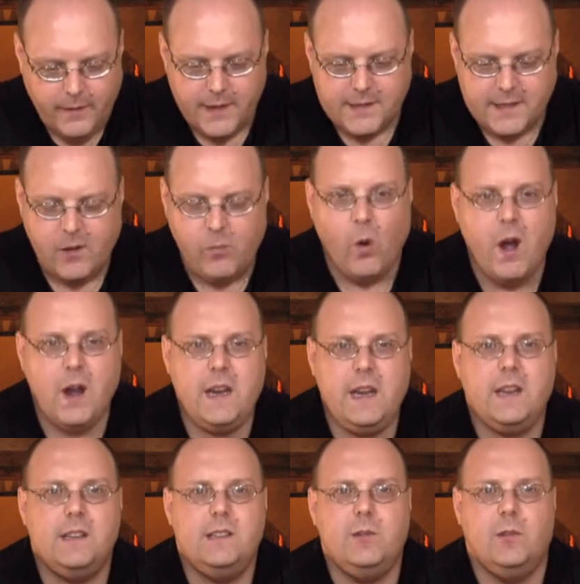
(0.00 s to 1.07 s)
it's like
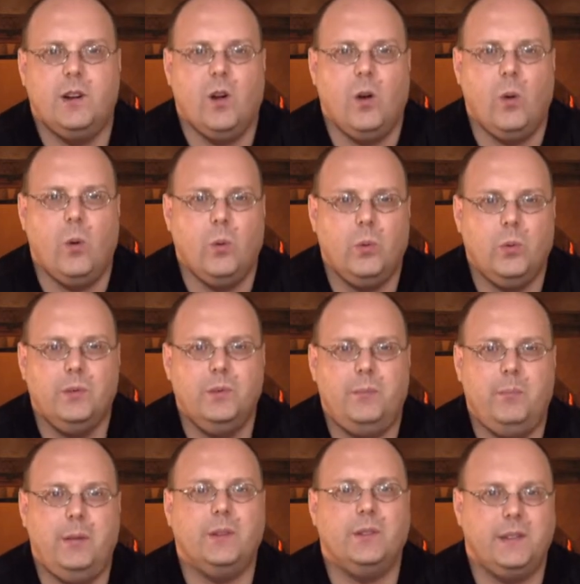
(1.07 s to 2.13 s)
walking into an
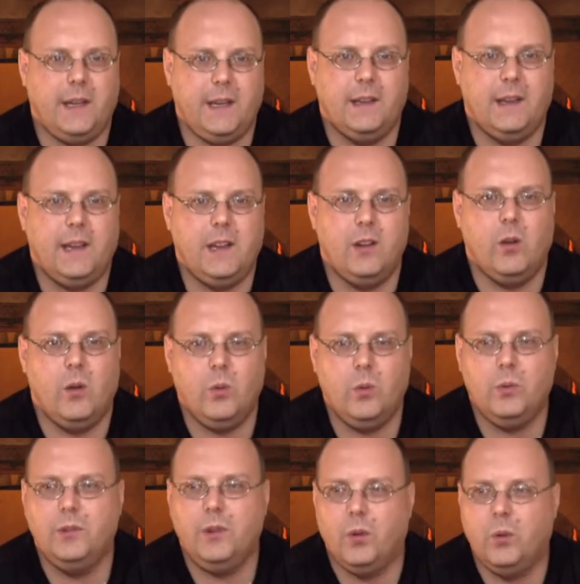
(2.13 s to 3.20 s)
old building, like an
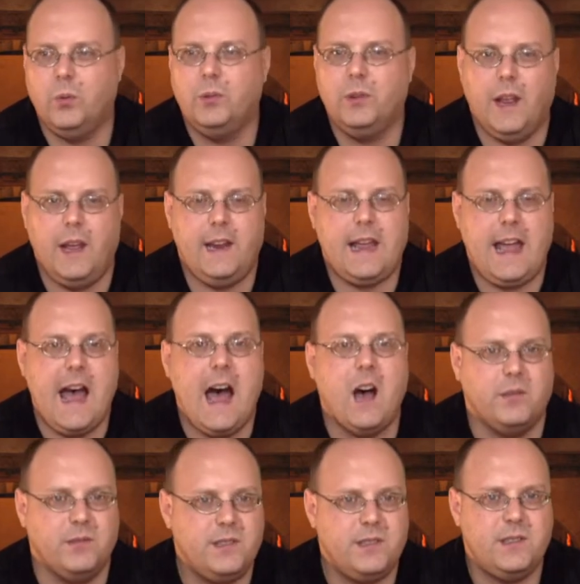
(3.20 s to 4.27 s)
old, old like
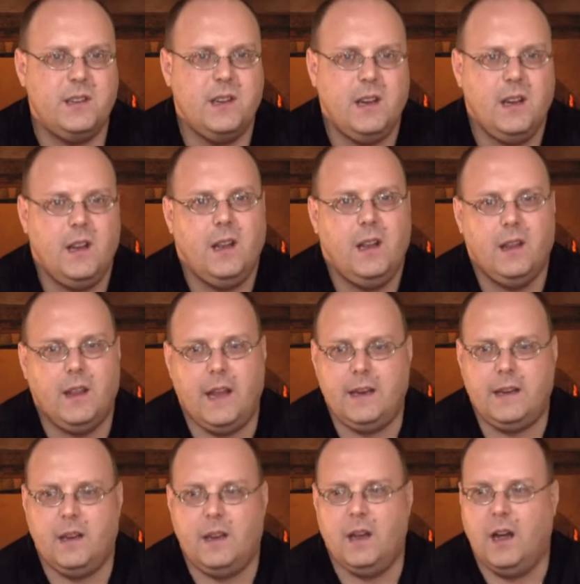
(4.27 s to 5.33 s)
house
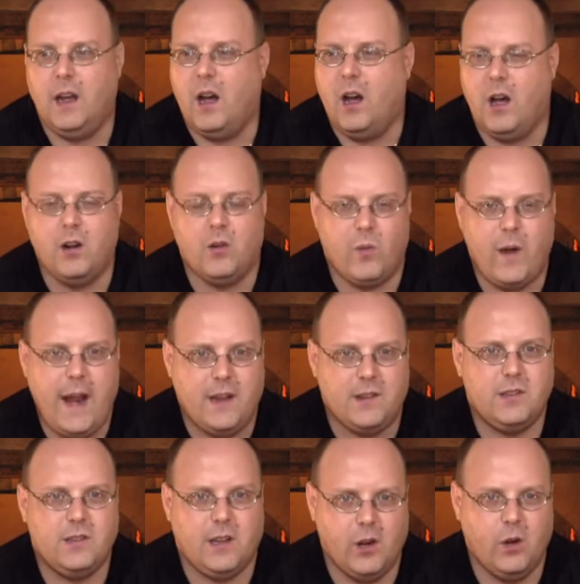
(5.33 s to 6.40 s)
like on a
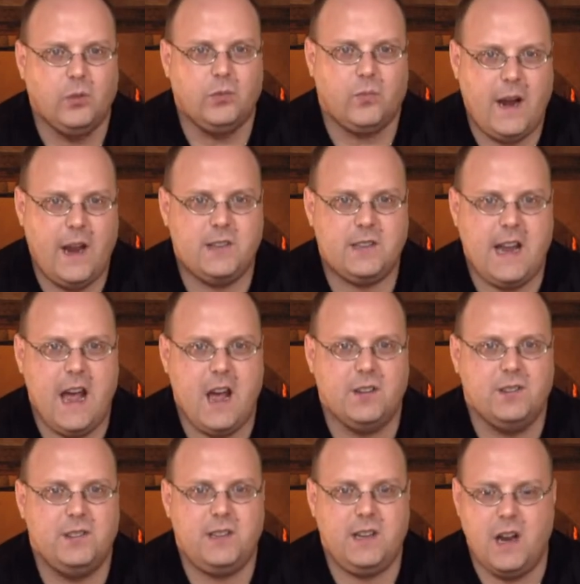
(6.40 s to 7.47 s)
ranch, like an old ranch
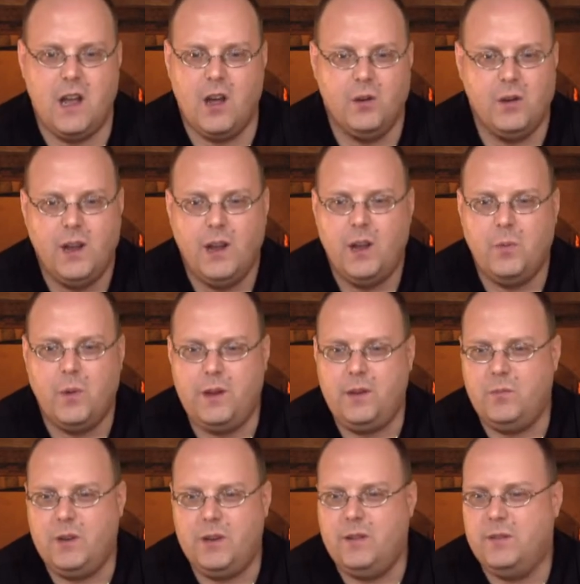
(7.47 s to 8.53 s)
house. You know,
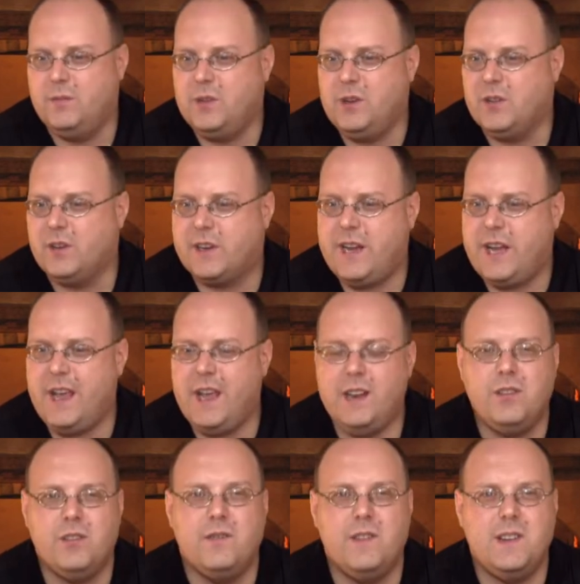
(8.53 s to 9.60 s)
when when you when you're a kid
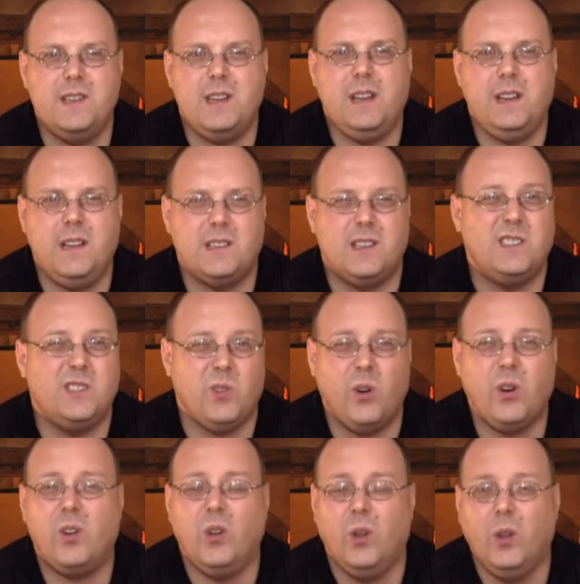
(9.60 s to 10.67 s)
and you're visiting these
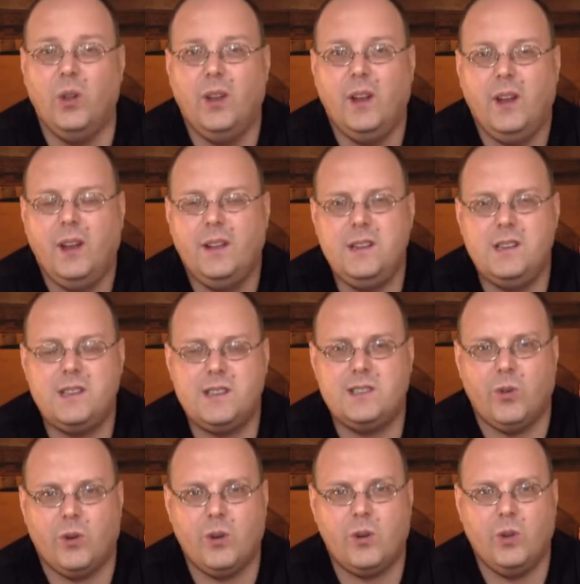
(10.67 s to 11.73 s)
historical these
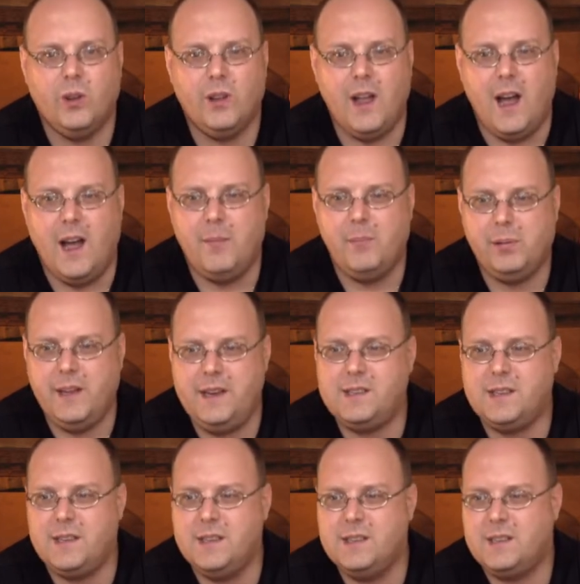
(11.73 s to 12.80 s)
historical uh,
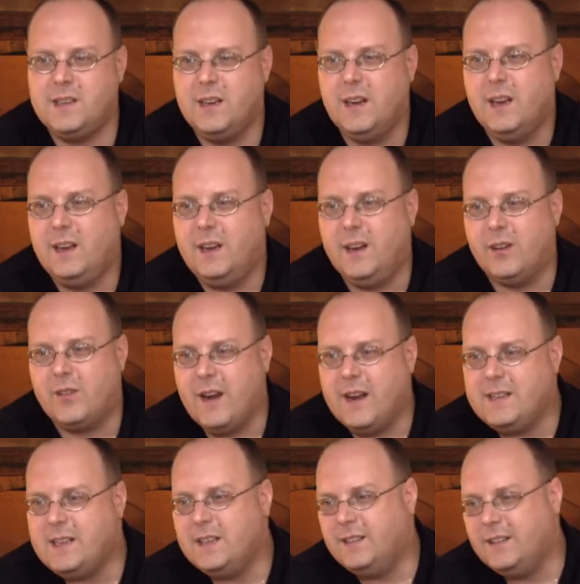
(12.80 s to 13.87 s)
places. You know,
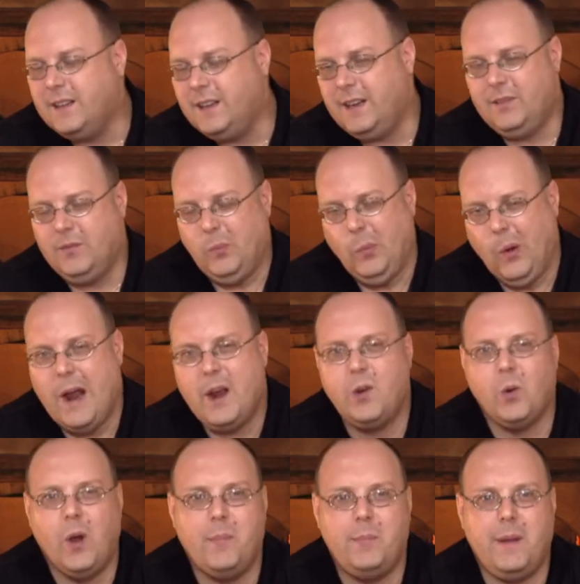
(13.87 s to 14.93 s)
granted, it, where I
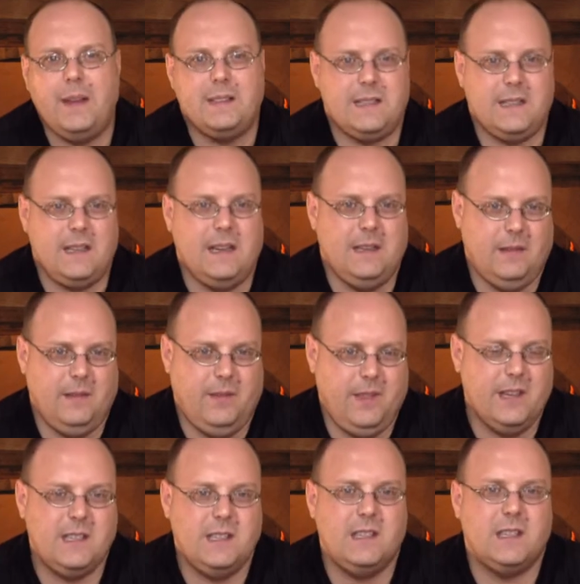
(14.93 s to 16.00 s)
grew up, it's it,
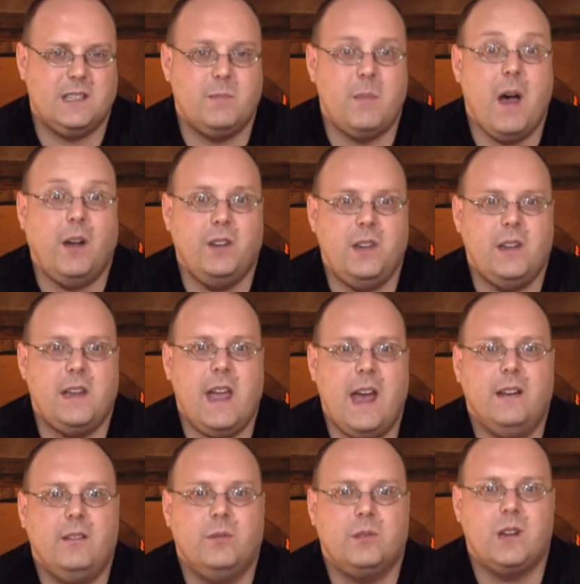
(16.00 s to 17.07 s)
this is the smell you
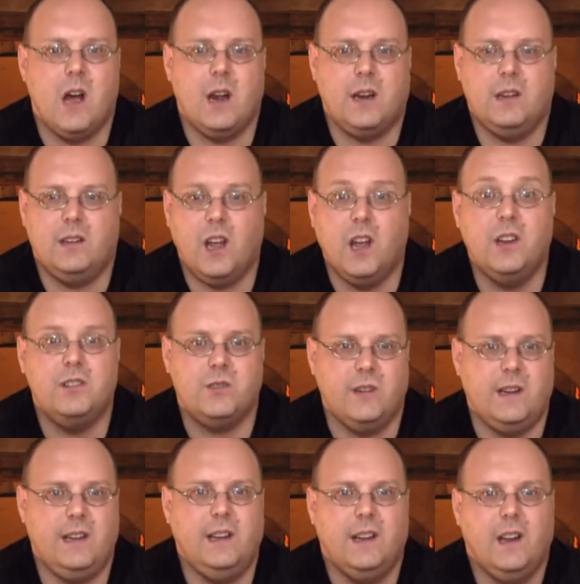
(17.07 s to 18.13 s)
get. We're talking
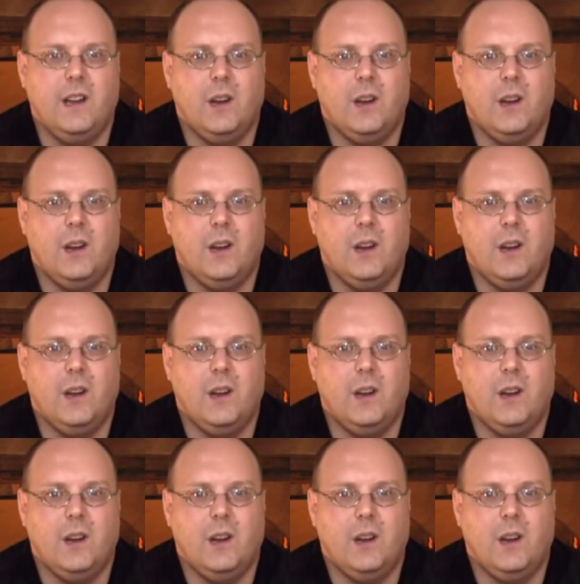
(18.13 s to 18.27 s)
country.